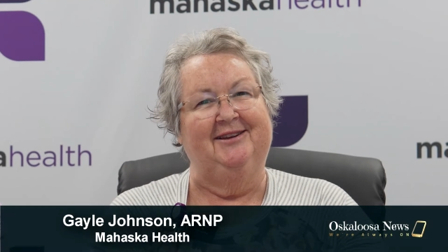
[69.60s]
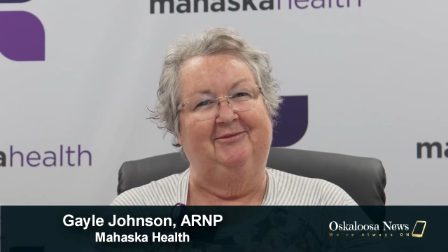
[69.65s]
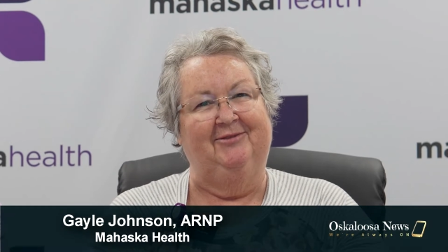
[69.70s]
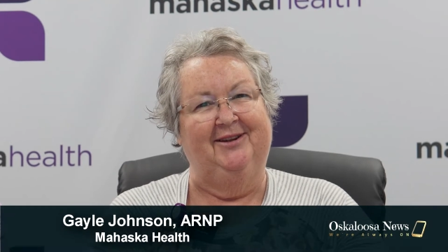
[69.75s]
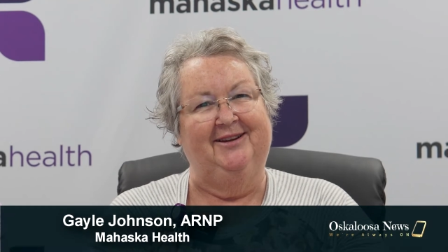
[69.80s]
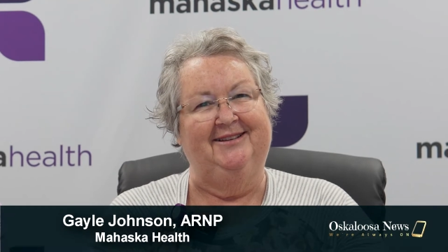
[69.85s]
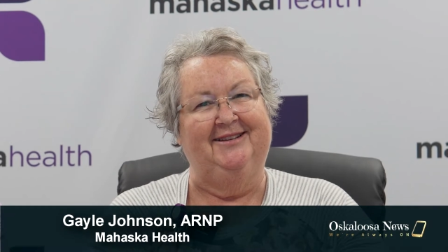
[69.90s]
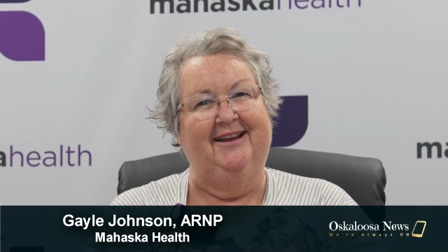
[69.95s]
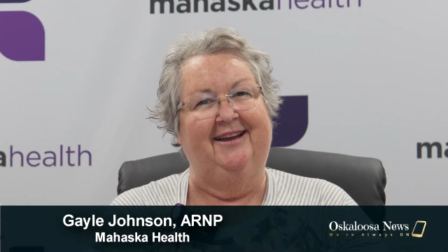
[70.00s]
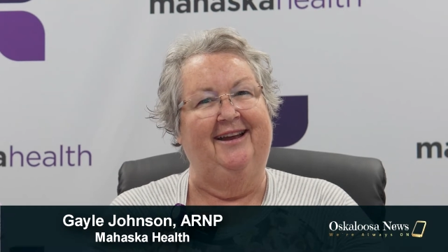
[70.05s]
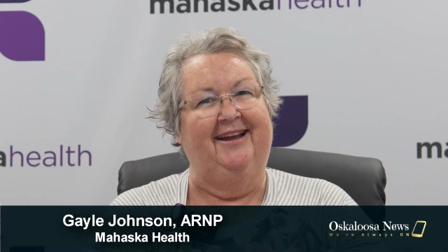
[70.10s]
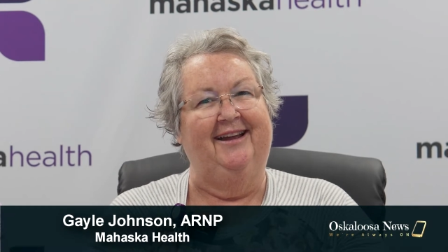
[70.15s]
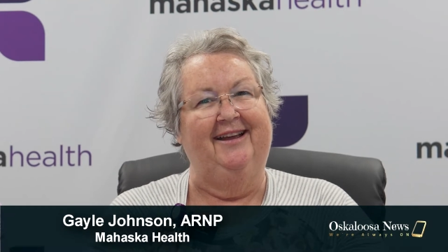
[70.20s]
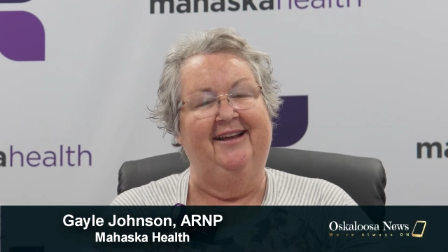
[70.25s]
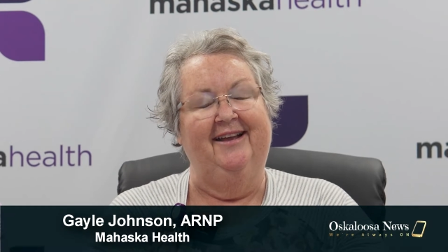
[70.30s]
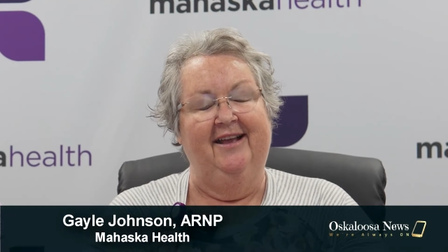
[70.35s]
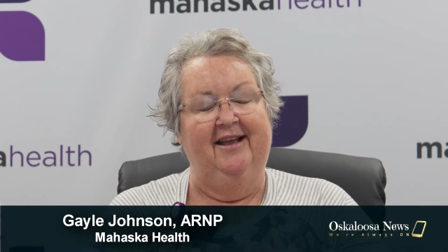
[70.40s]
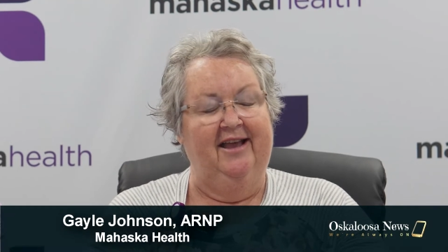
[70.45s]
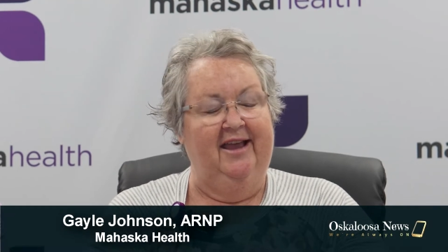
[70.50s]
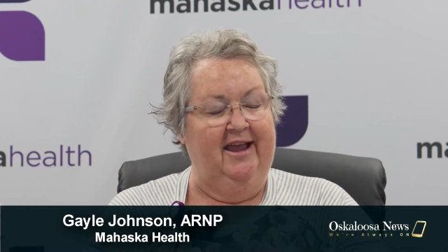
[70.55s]
every day,
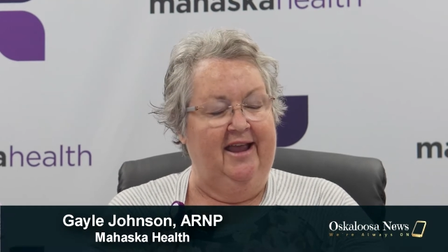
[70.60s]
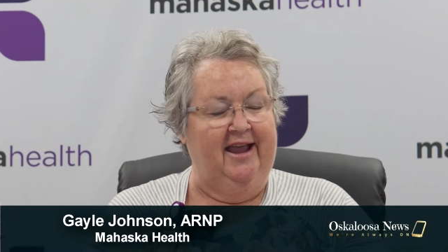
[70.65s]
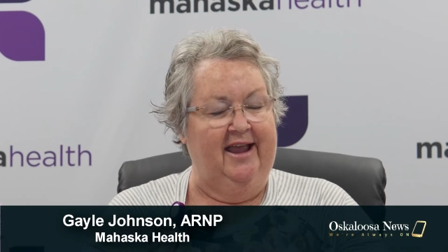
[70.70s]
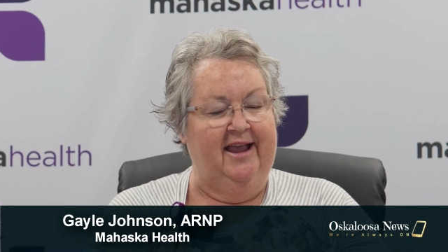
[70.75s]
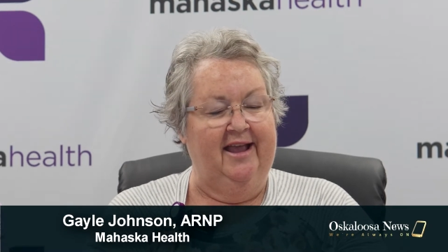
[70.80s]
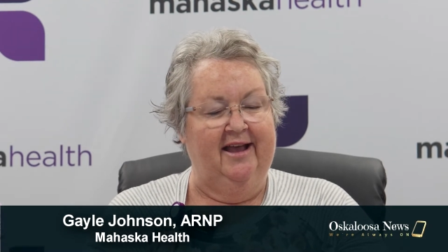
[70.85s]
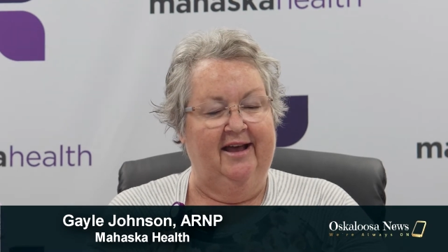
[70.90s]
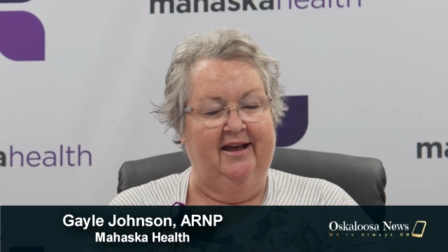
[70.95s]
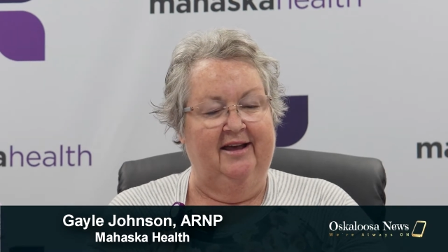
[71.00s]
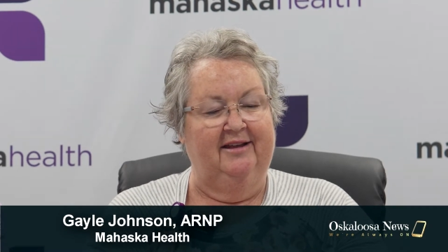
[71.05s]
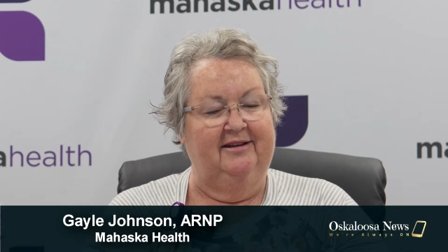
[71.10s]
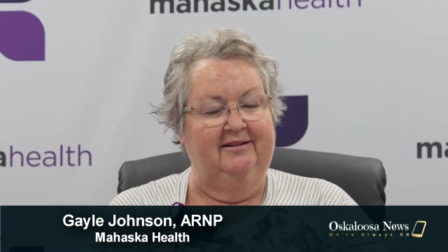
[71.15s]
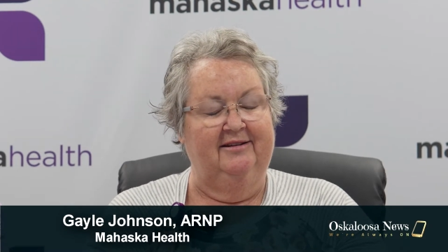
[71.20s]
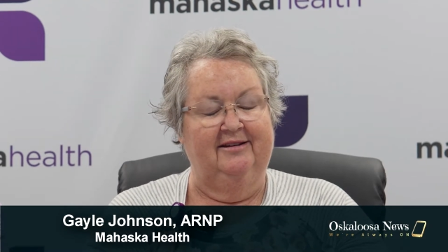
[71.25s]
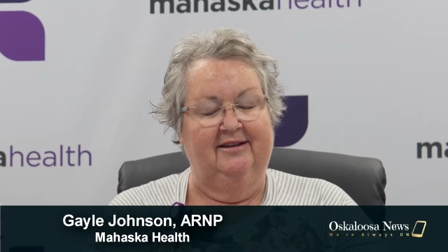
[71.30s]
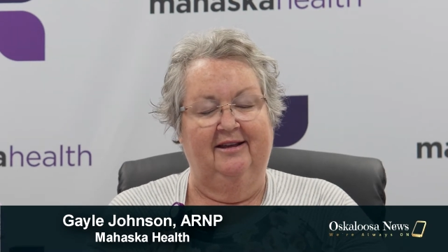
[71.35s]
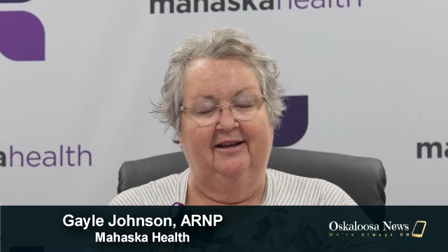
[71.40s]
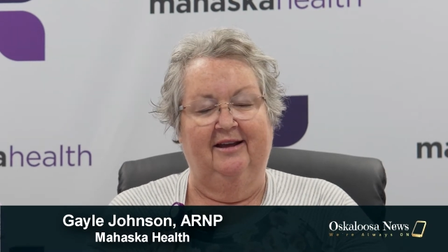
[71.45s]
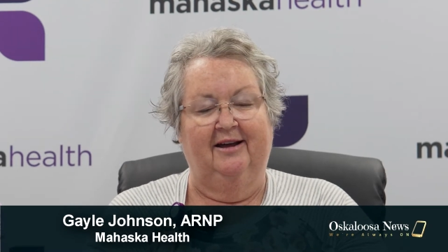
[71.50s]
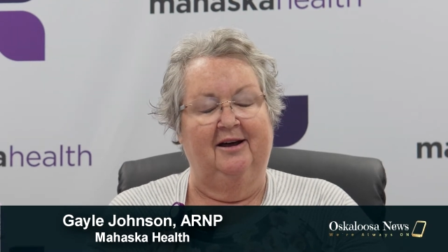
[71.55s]
and